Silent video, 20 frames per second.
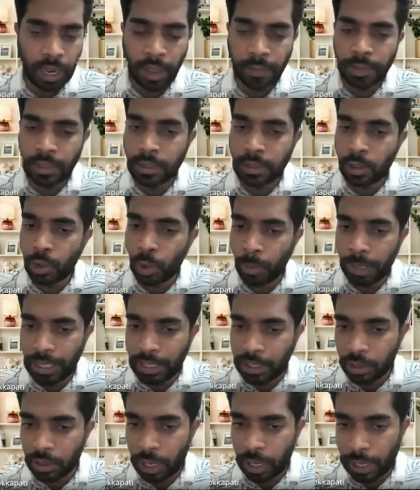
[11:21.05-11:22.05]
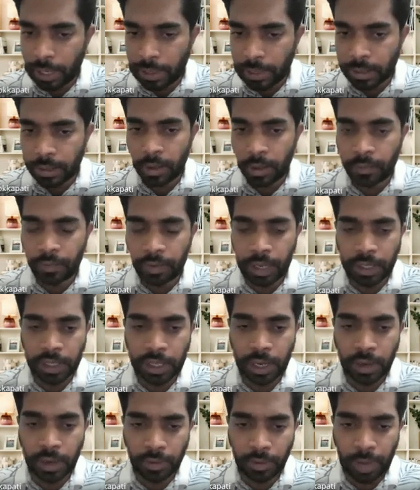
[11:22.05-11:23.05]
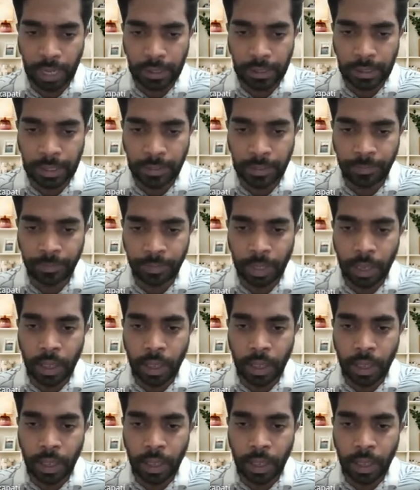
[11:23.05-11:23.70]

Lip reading: have been so many trials for HIV vaccine.